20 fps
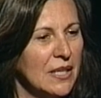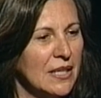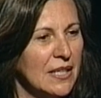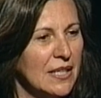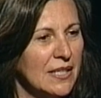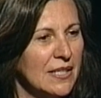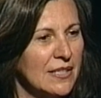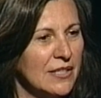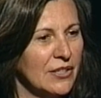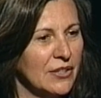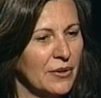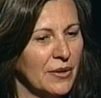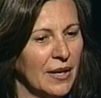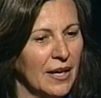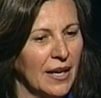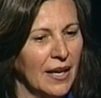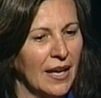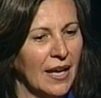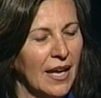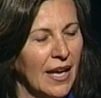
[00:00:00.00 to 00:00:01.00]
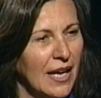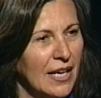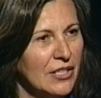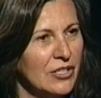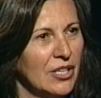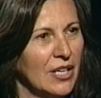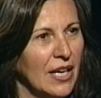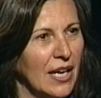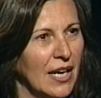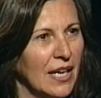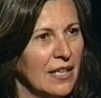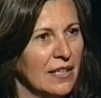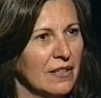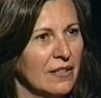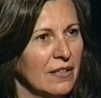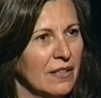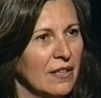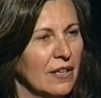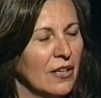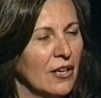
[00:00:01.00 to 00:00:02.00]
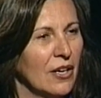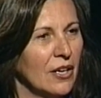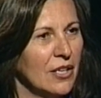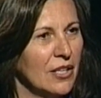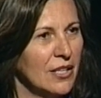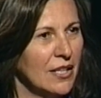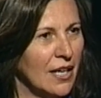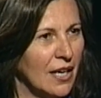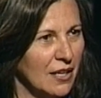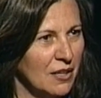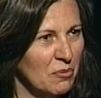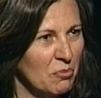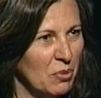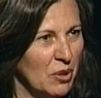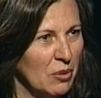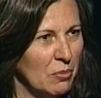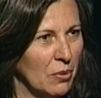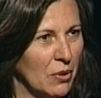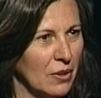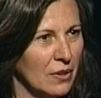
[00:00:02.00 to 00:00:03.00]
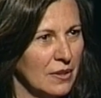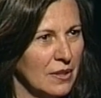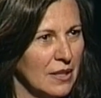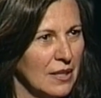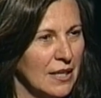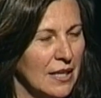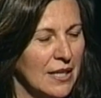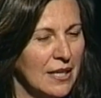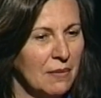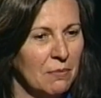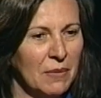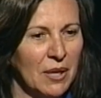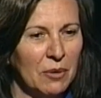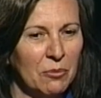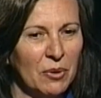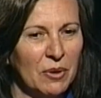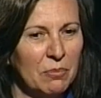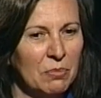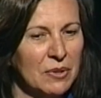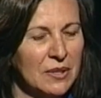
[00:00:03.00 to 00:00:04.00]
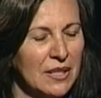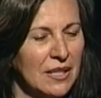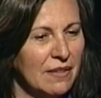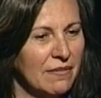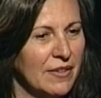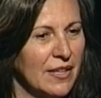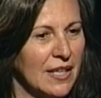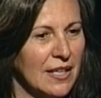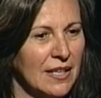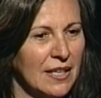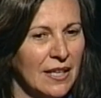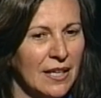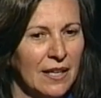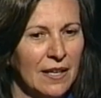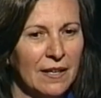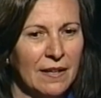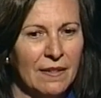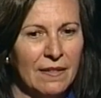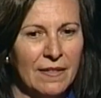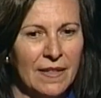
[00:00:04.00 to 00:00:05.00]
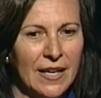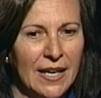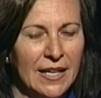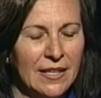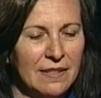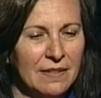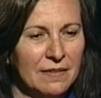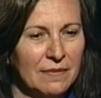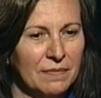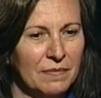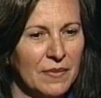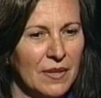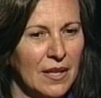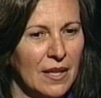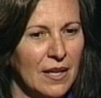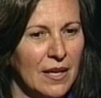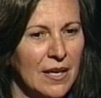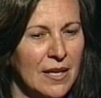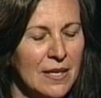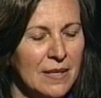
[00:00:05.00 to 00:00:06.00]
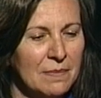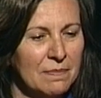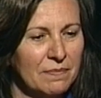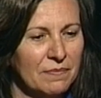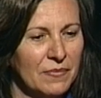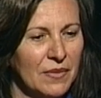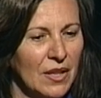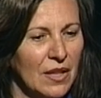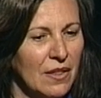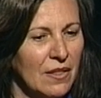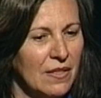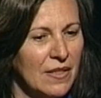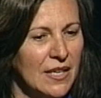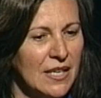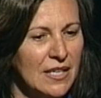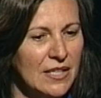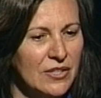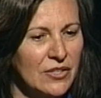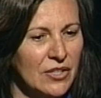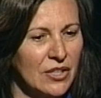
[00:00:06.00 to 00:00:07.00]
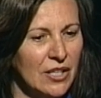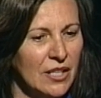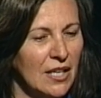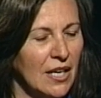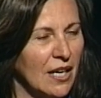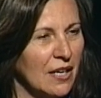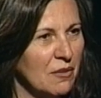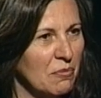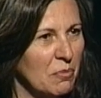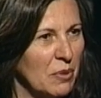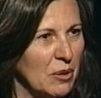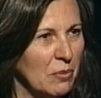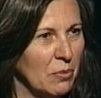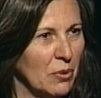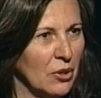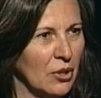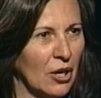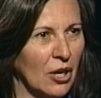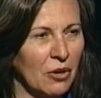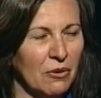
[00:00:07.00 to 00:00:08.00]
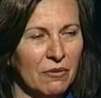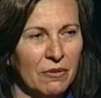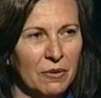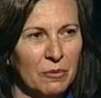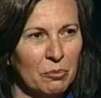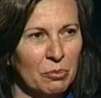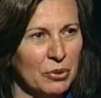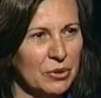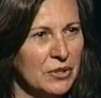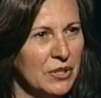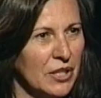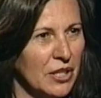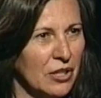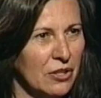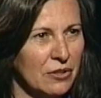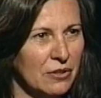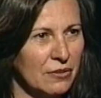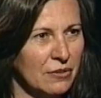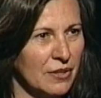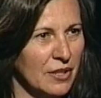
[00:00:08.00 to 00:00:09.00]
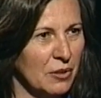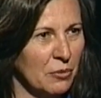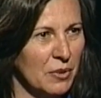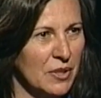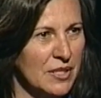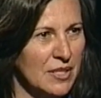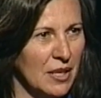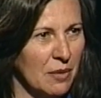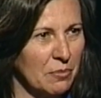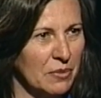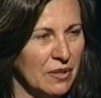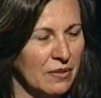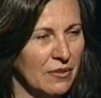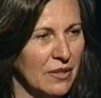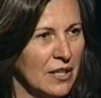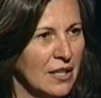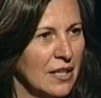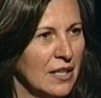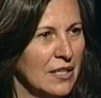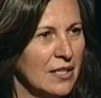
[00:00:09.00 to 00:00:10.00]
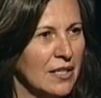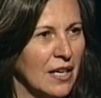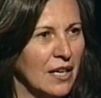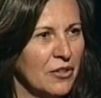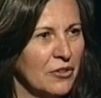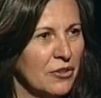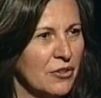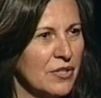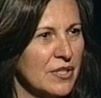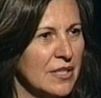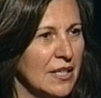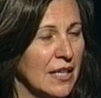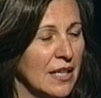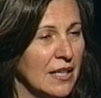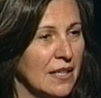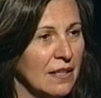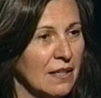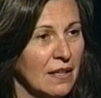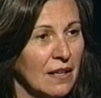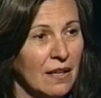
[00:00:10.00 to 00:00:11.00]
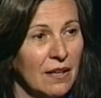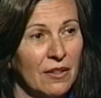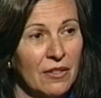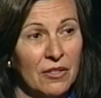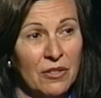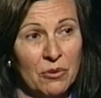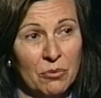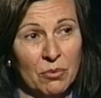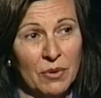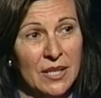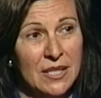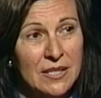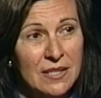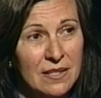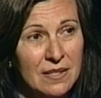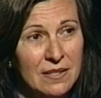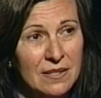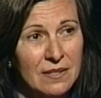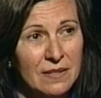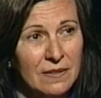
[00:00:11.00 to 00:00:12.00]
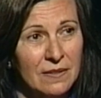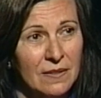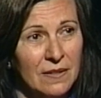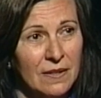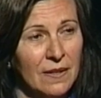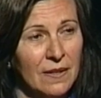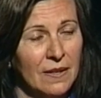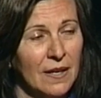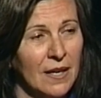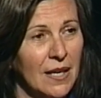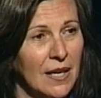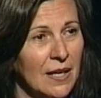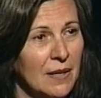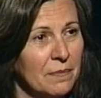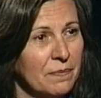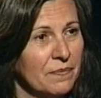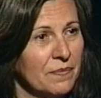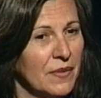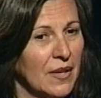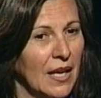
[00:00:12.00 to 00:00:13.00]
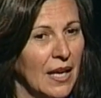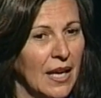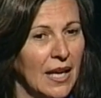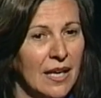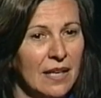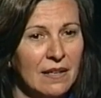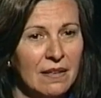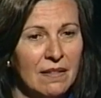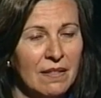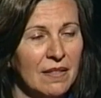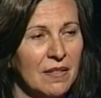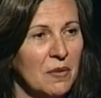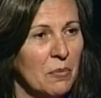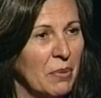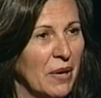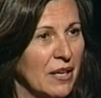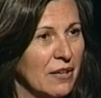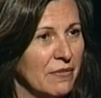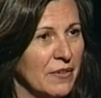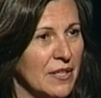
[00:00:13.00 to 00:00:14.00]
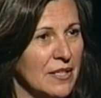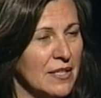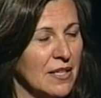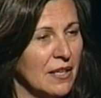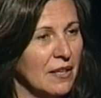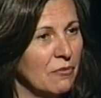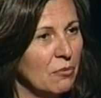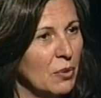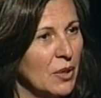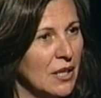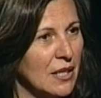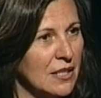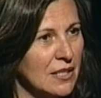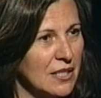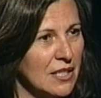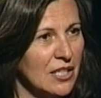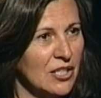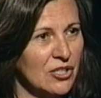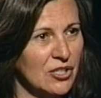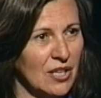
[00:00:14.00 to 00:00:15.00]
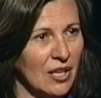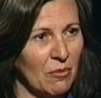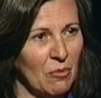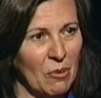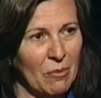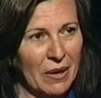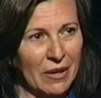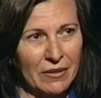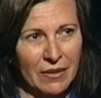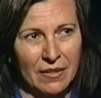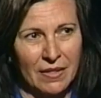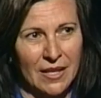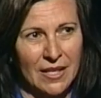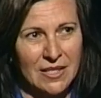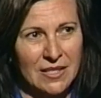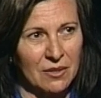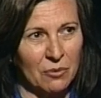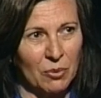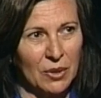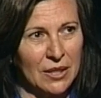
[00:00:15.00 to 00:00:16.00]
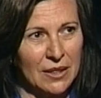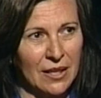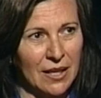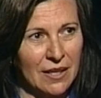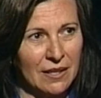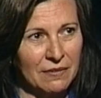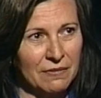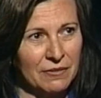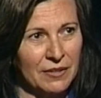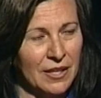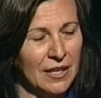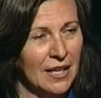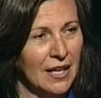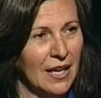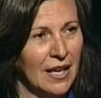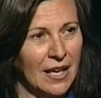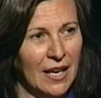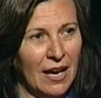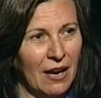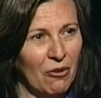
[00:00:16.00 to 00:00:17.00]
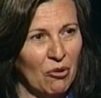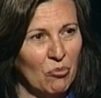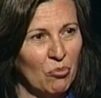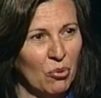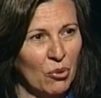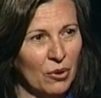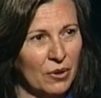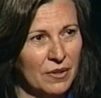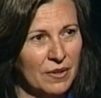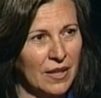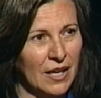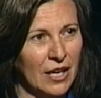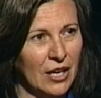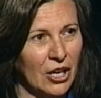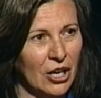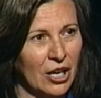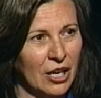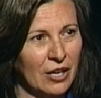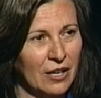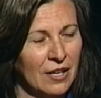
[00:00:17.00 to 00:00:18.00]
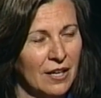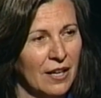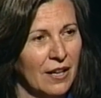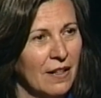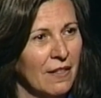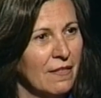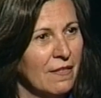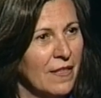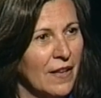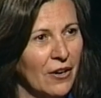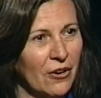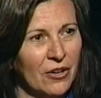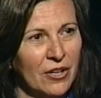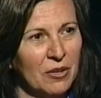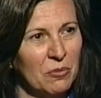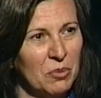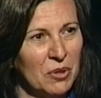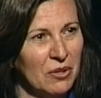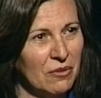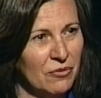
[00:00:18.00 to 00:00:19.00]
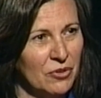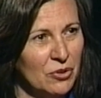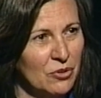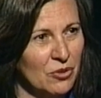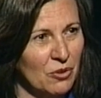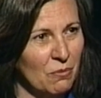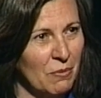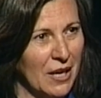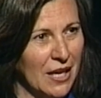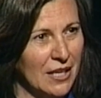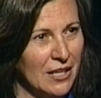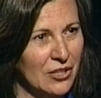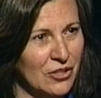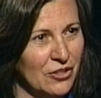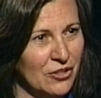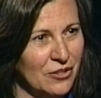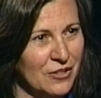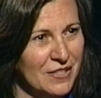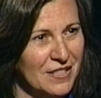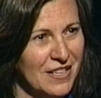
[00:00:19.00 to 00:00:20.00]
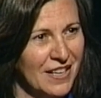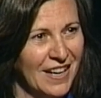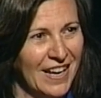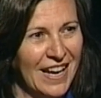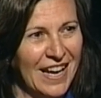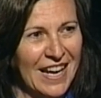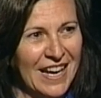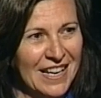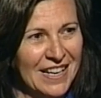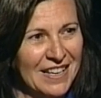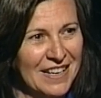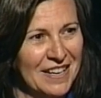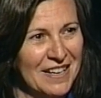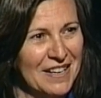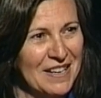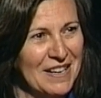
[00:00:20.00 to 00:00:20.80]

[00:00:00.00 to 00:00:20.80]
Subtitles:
need to educate young people. And we believe that these young people are particularly receptive to understand the risks and the benefits. And if we can teach them about the things that we love and how important they are, they're going to be the future managers. And